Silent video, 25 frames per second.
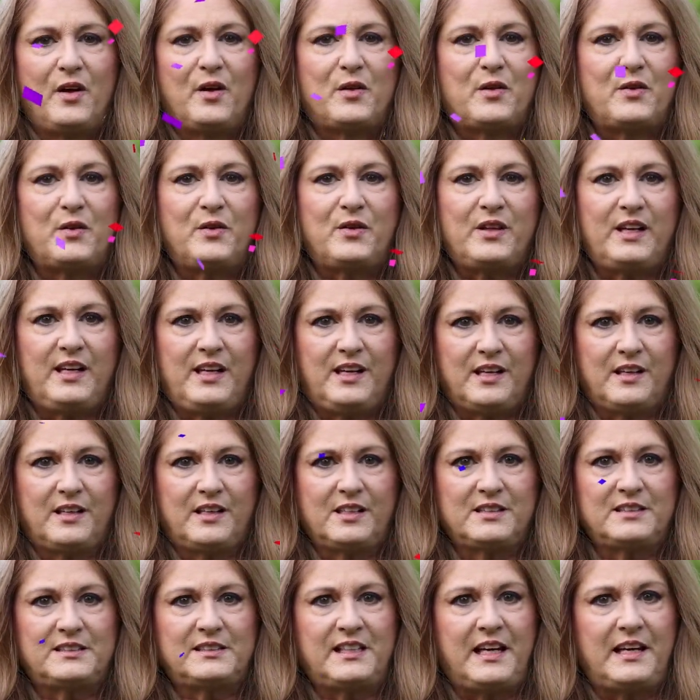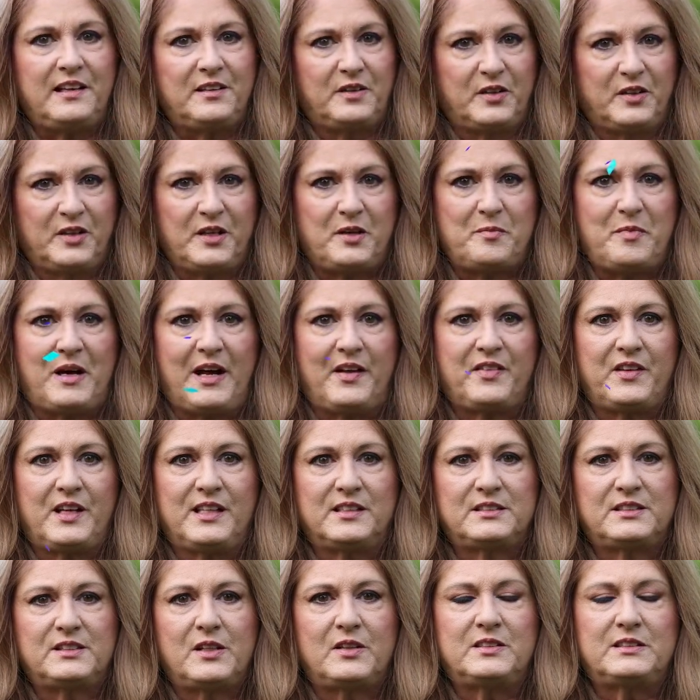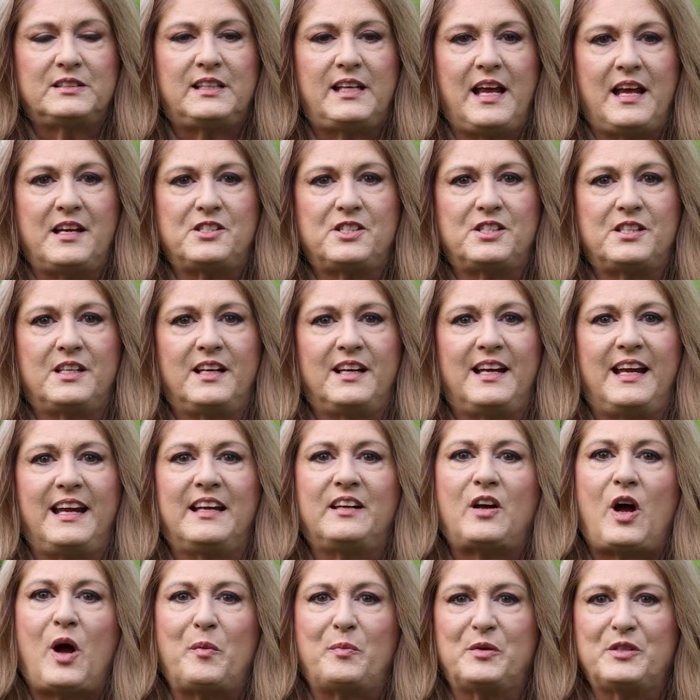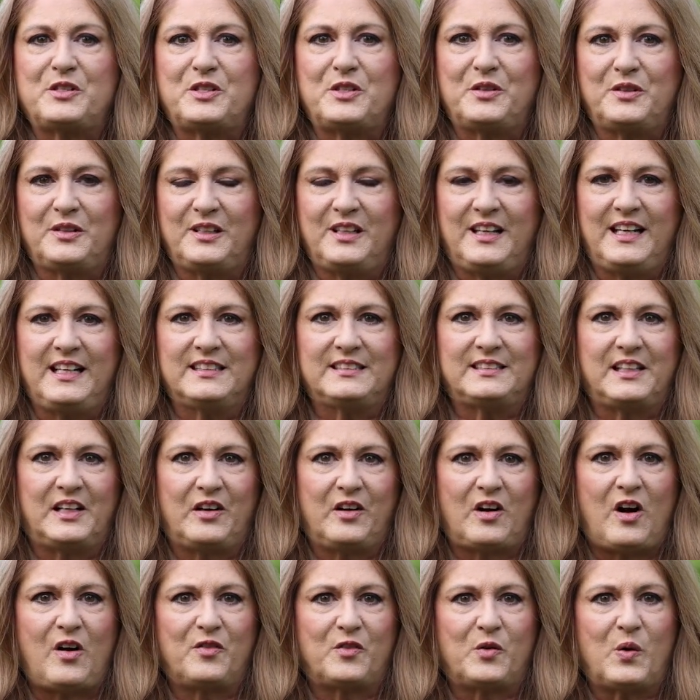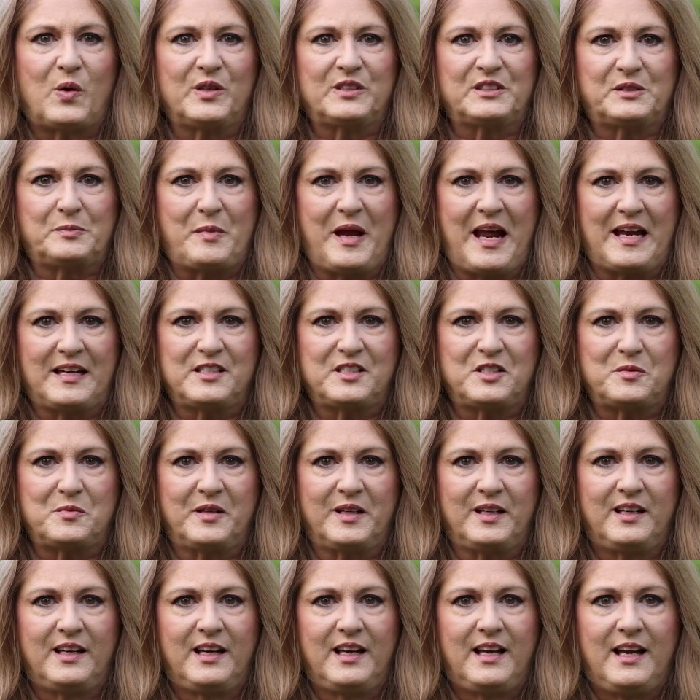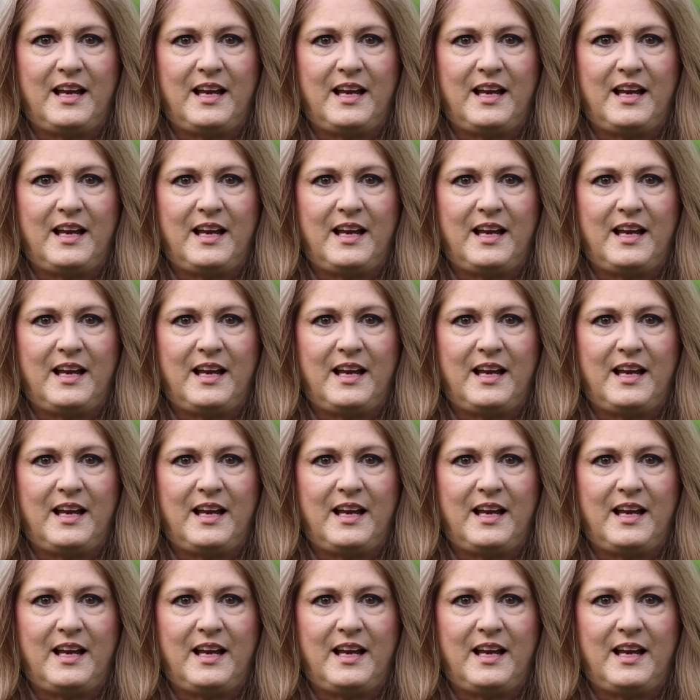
Through the years, he learned about the association and opportunities in golf course management.